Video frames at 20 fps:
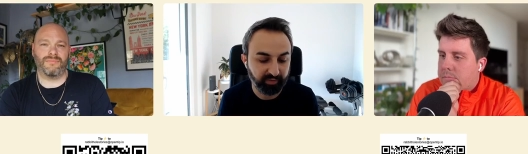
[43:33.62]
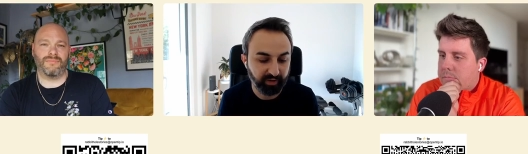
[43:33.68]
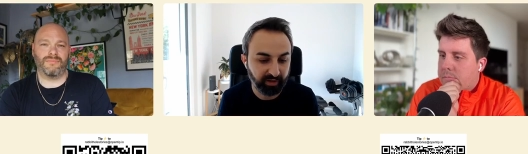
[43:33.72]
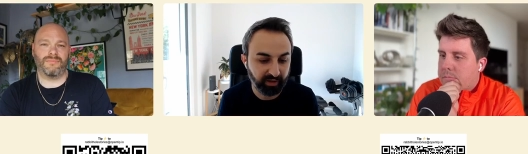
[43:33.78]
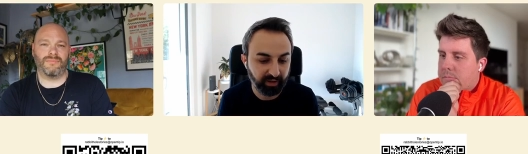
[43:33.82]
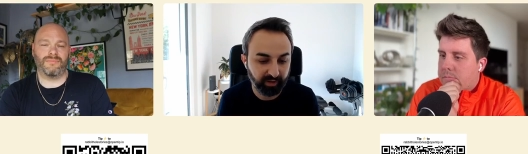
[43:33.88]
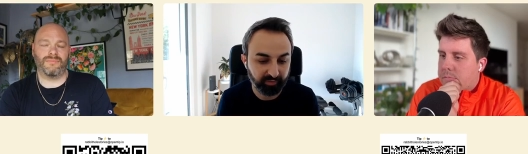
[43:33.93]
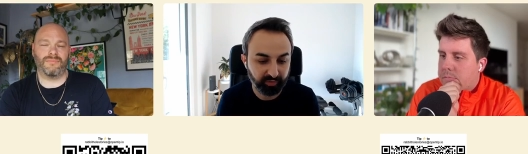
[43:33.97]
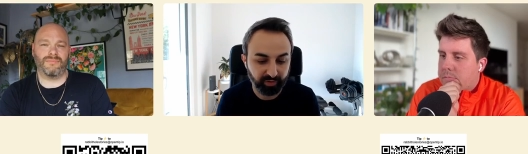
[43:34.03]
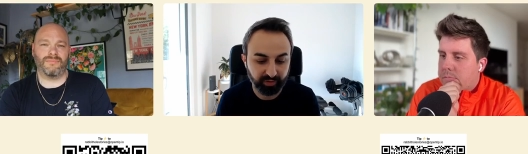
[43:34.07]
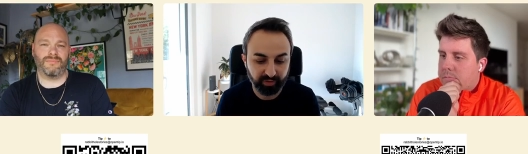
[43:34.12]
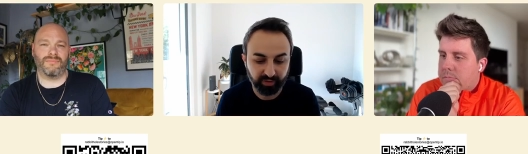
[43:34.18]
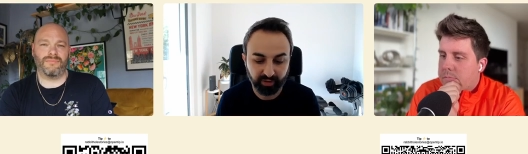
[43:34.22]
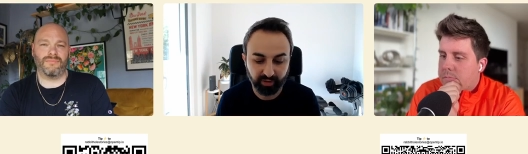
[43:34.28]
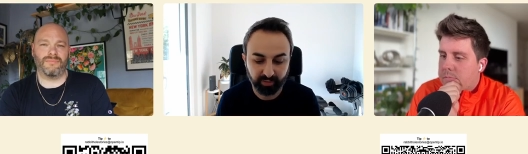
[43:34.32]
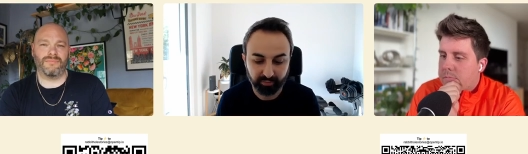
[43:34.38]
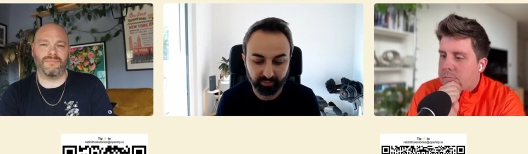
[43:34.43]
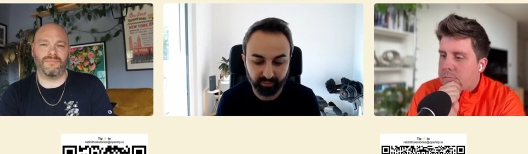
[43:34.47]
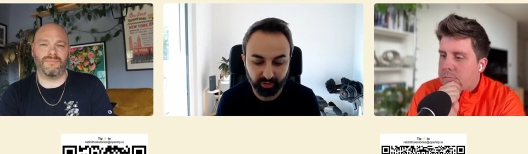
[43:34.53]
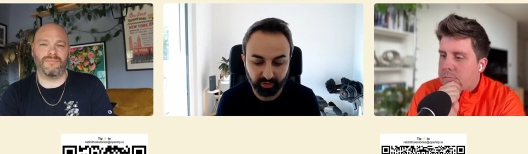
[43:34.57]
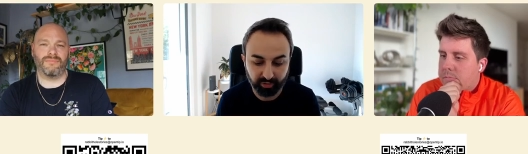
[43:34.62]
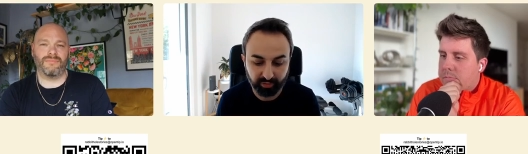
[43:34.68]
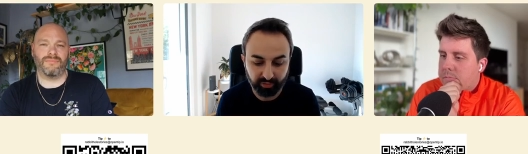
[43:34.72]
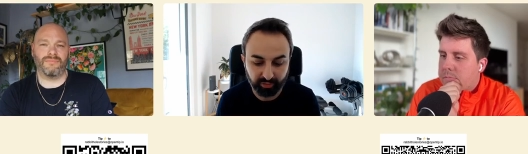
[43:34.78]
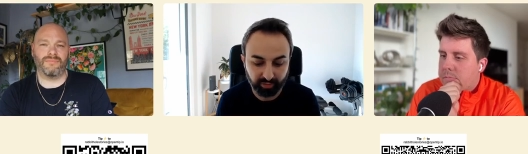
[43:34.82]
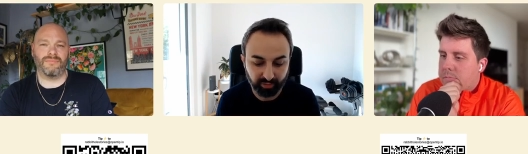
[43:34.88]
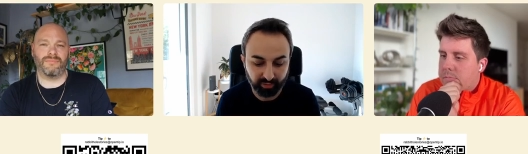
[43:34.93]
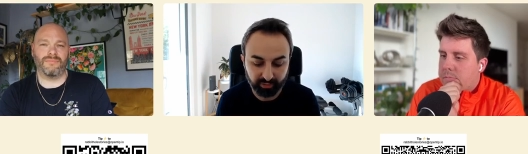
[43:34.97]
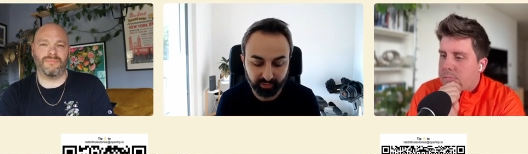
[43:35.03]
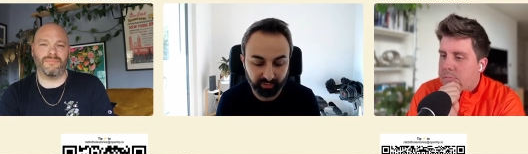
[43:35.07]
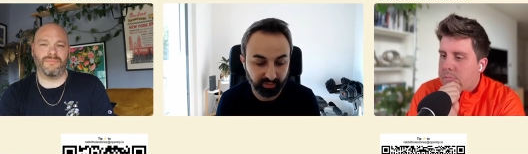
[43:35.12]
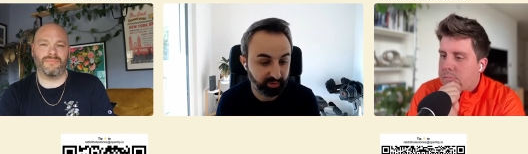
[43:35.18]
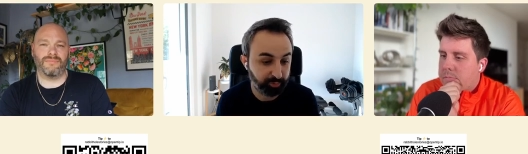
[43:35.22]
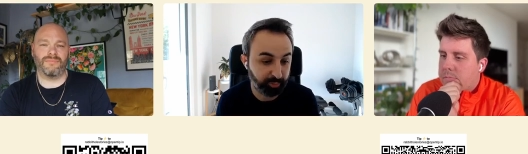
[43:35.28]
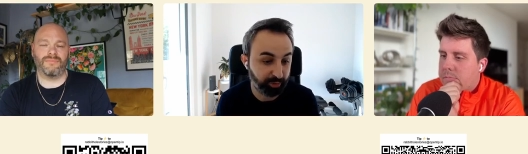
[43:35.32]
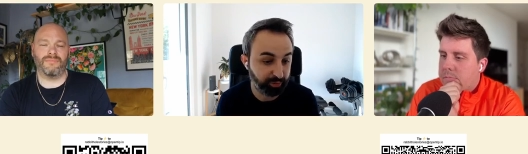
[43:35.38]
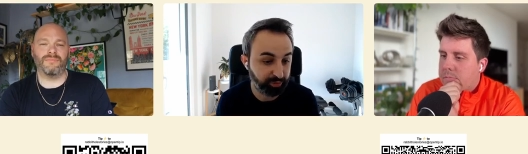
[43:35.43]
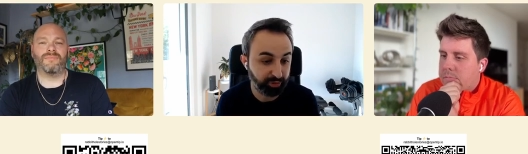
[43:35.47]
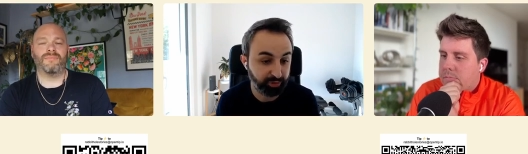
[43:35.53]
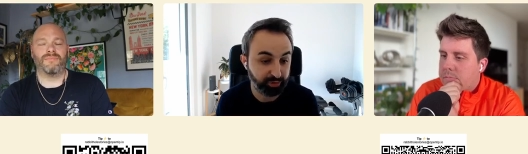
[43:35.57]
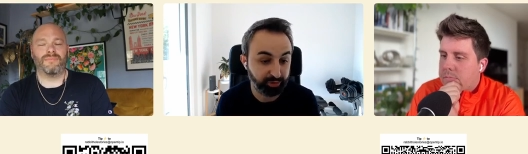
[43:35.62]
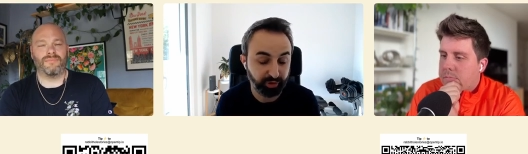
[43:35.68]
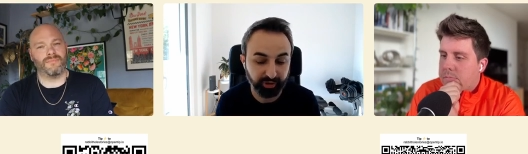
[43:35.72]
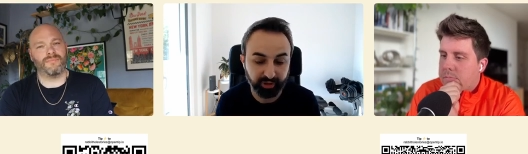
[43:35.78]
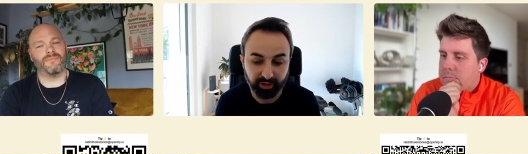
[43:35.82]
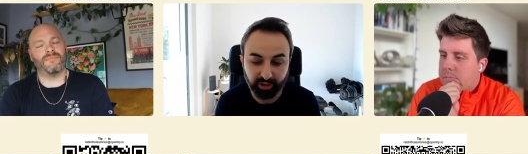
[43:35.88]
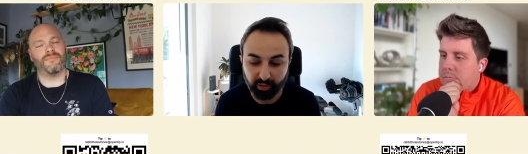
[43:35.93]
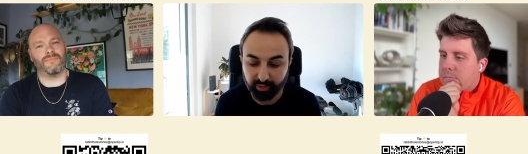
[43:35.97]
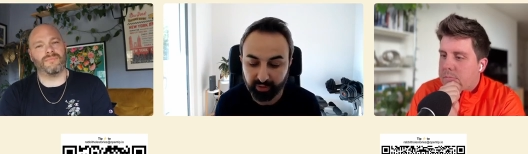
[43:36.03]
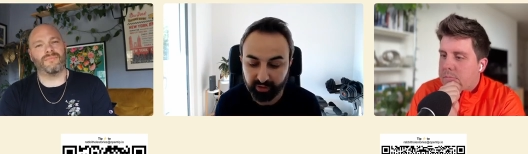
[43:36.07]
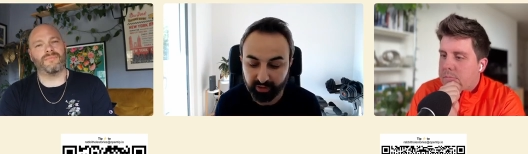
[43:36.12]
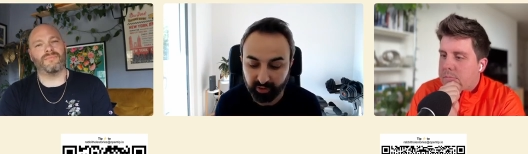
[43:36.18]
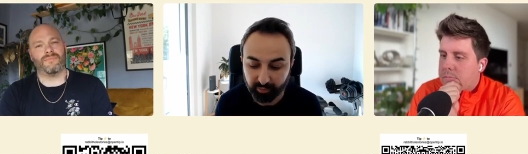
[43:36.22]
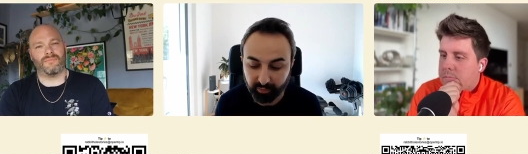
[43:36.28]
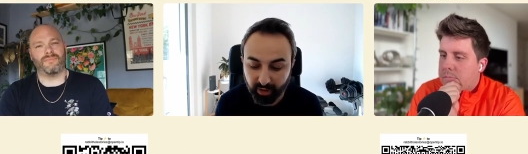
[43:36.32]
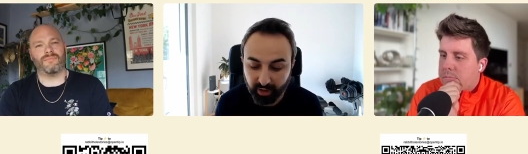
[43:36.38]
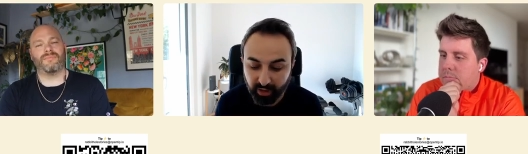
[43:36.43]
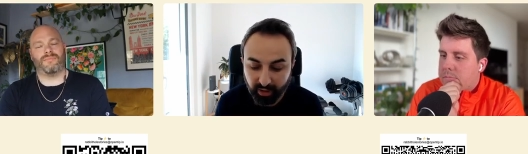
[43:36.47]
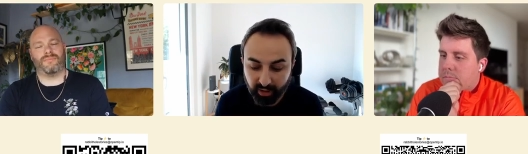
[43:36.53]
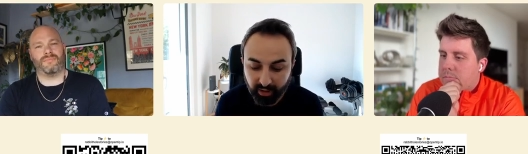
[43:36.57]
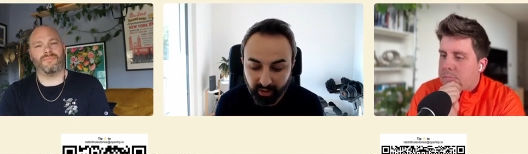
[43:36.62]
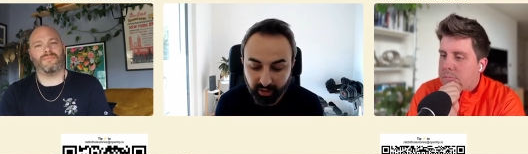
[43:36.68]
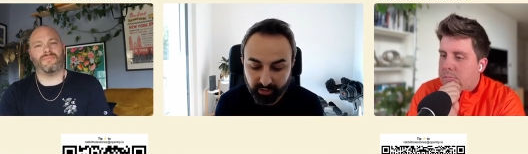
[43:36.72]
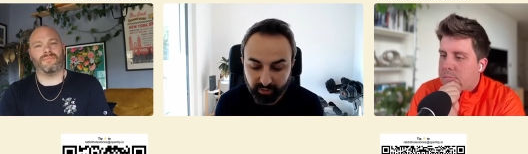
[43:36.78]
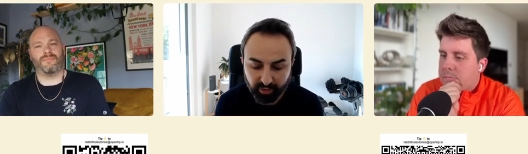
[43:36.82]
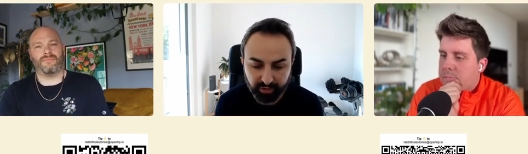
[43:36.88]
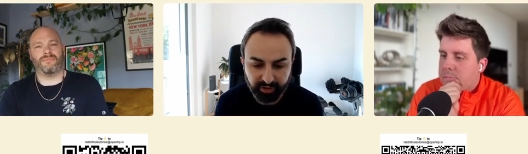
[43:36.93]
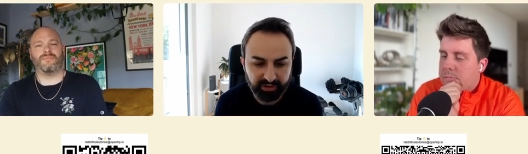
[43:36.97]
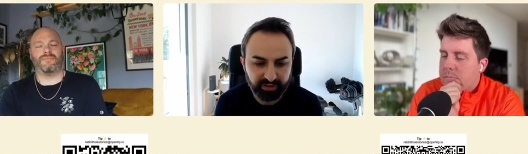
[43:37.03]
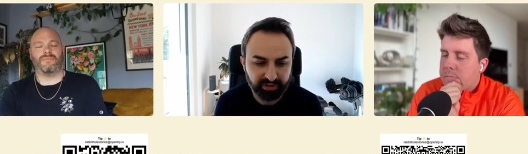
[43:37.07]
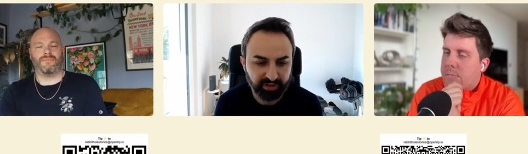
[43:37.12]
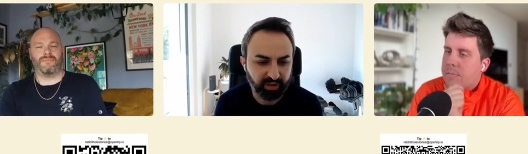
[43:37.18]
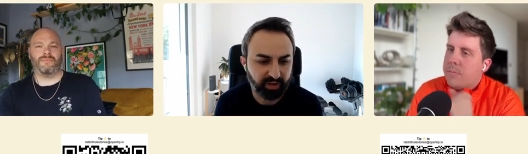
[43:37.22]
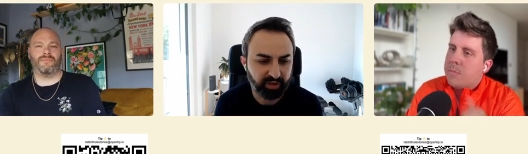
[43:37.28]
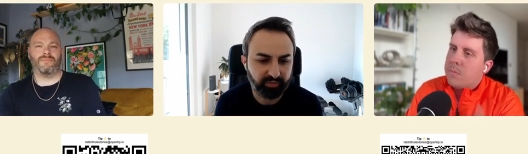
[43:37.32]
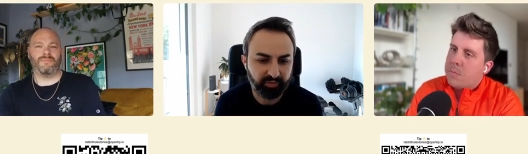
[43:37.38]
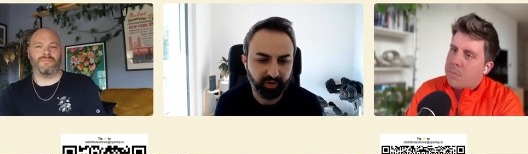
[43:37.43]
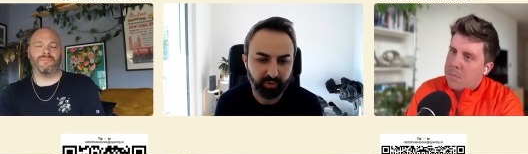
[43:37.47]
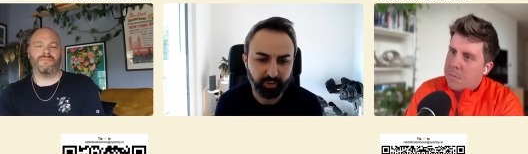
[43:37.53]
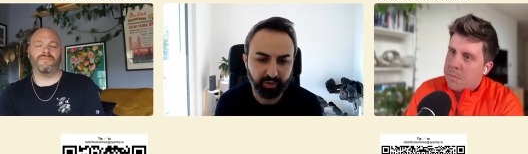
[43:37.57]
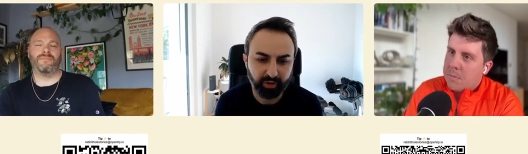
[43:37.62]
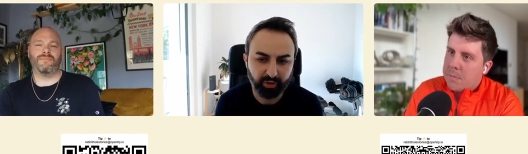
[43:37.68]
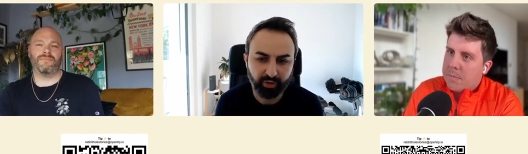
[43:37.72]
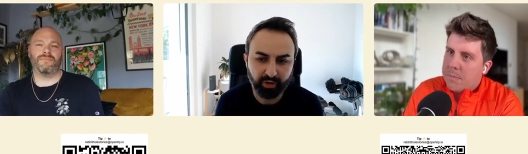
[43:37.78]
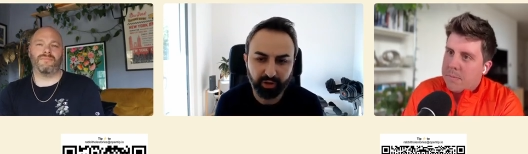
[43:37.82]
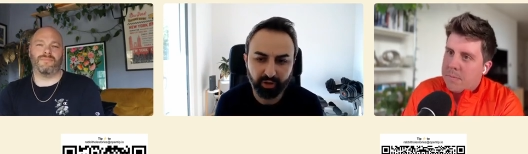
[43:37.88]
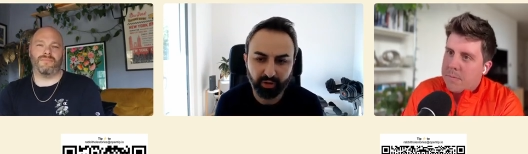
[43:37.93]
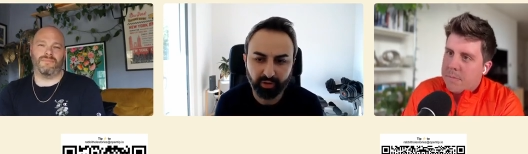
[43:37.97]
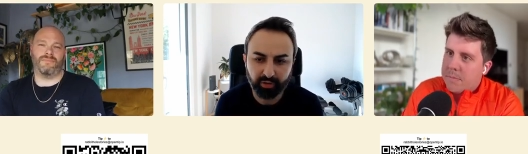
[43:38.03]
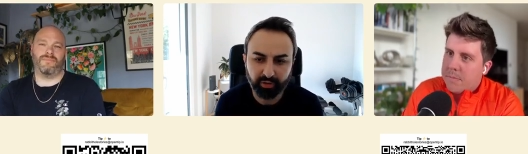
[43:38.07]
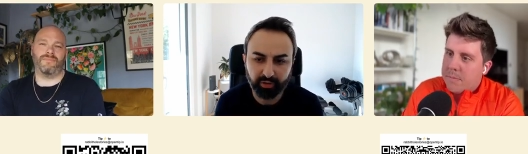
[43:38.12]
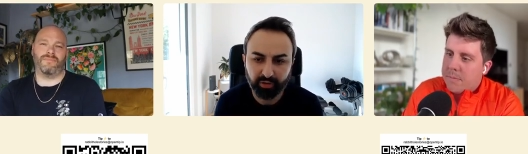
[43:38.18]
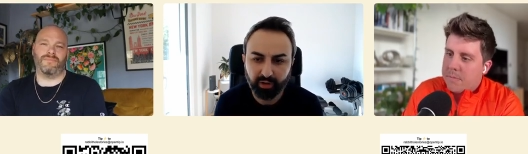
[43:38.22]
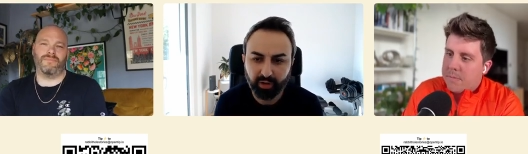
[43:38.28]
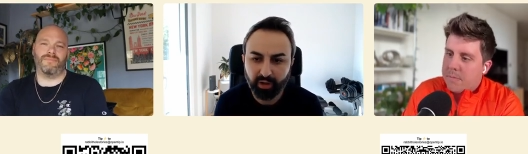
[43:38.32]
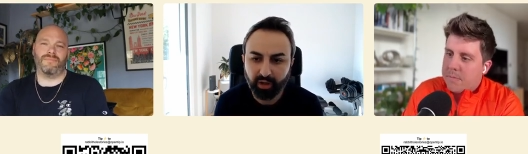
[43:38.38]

Speaker 1: and have the team, the, the, this person joining our team. So this started very early on.